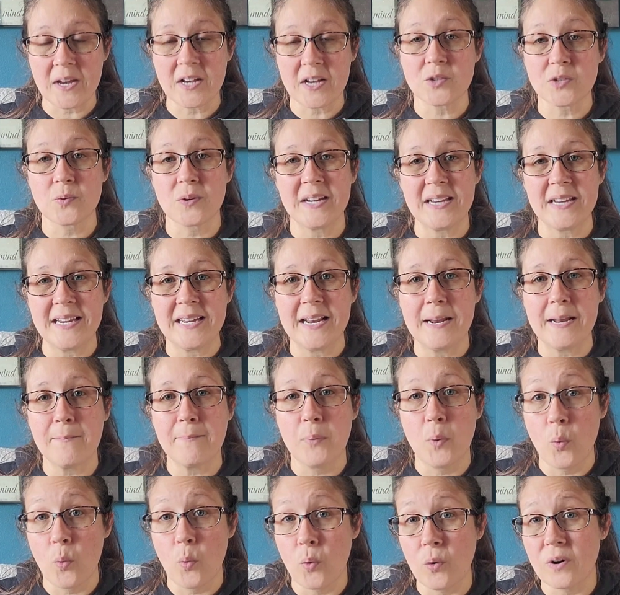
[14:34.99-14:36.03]
because we're
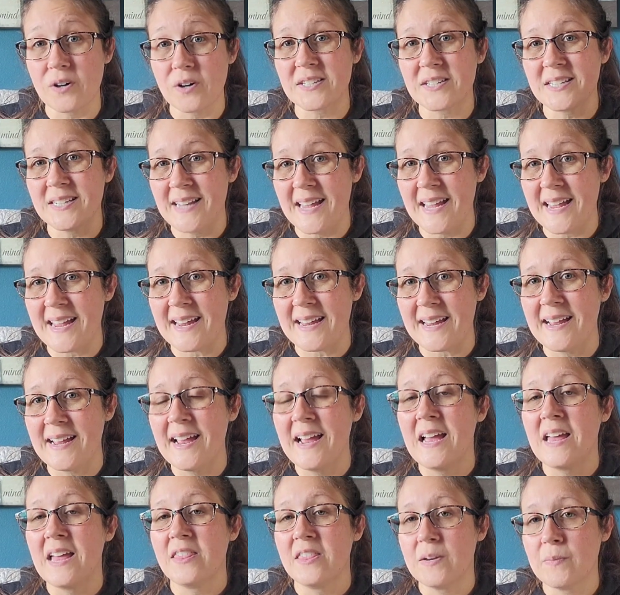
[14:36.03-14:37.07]
eating poorer
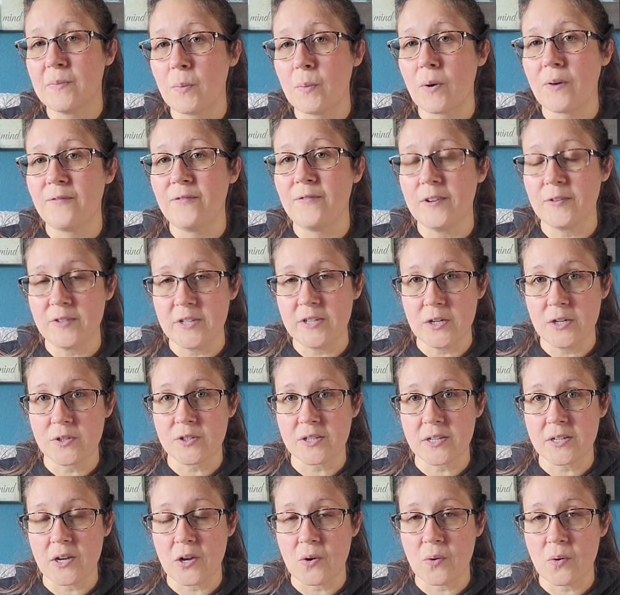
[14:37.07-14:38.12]
today than we were 50
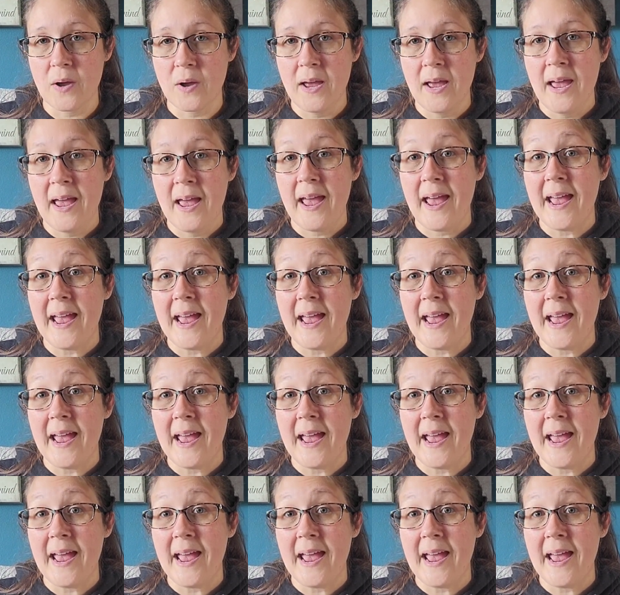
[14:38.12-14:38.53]
years ago.